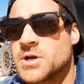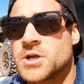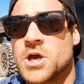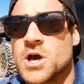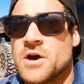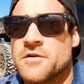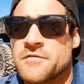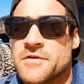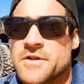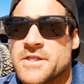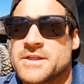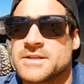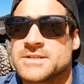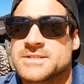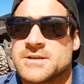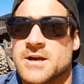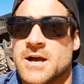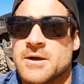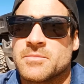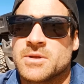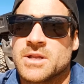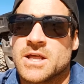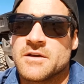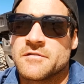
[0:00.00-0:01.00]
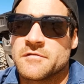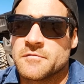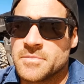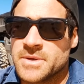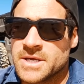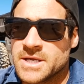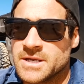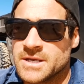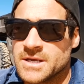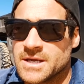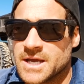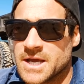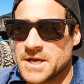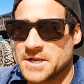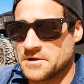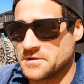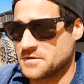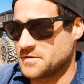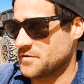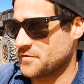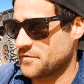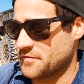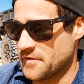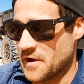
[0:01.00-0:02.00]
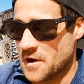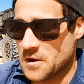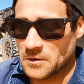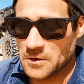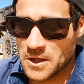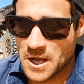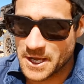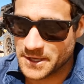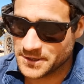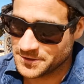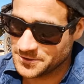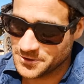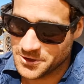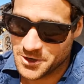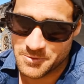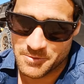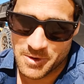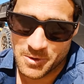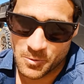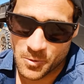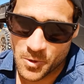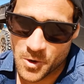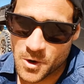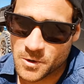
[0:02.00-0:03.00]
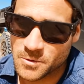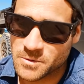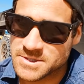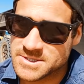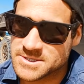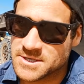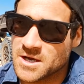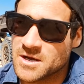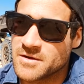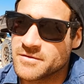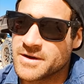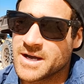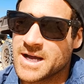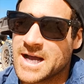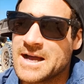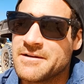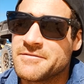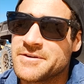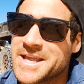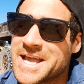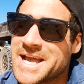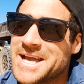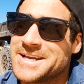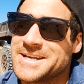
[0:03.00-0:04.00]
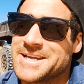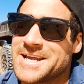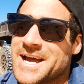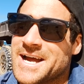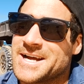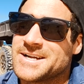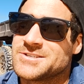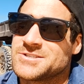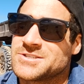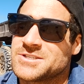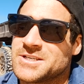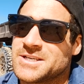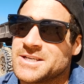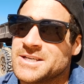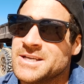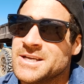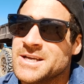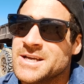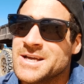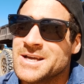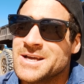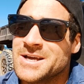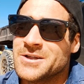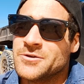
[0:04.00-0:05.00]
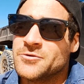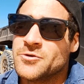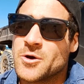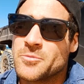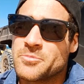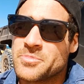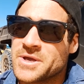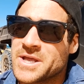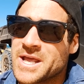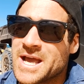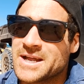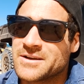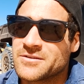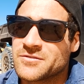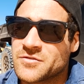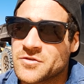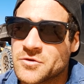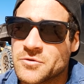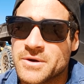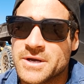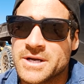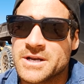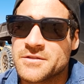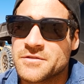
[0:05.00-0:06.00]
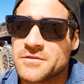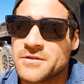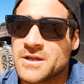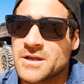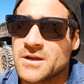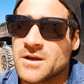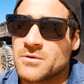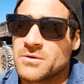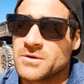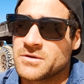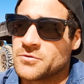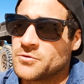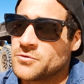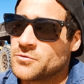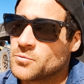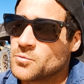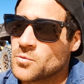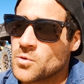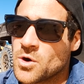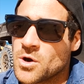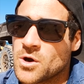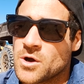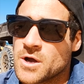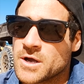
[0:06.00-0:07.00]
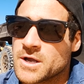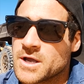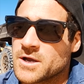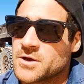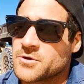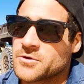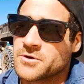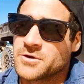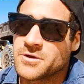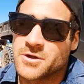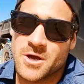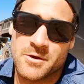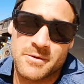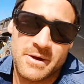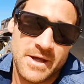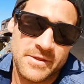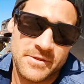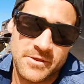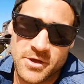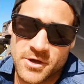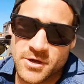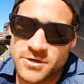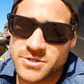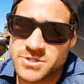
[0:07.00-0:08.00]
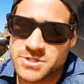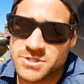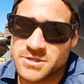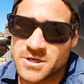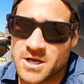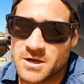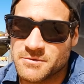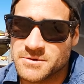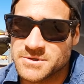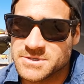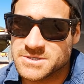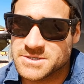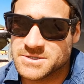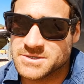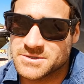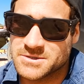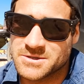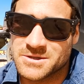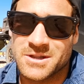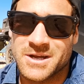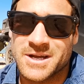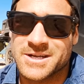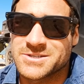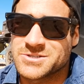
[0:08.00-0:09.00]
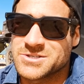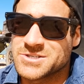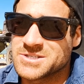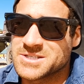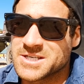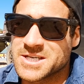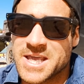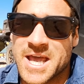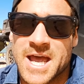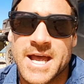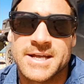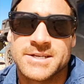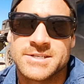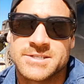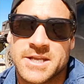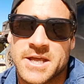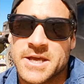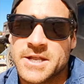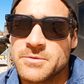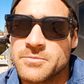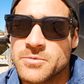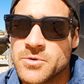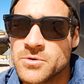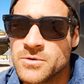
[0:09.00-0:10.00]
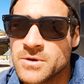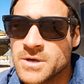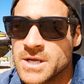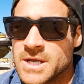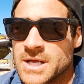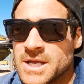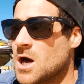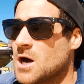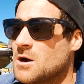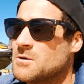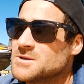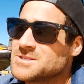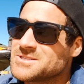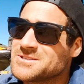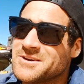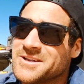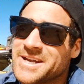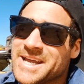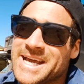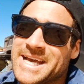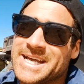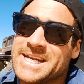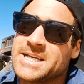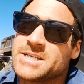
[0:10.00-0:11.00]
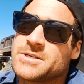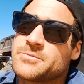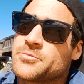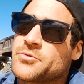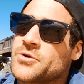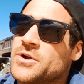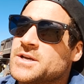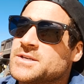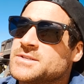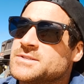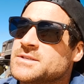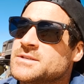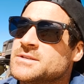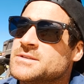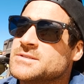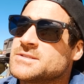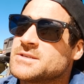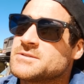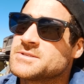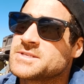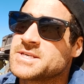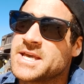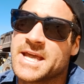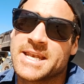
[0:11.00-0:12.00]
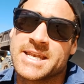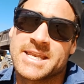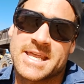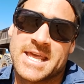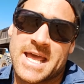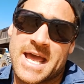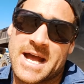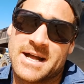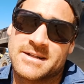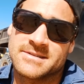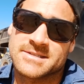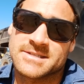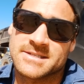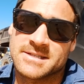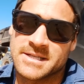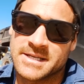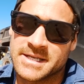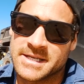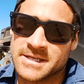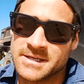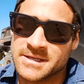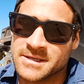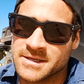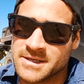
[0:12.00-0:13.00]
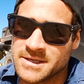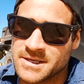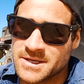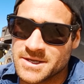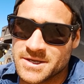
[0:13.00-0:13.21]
My girlfriend at the time left me and I just felt like, you know, my world was over. Having ADHD, not being able to do anything, I couldn't work, I couldn't go out in the ocean, I was like just a caged animal. I was on antidepressants, I was getting counselling.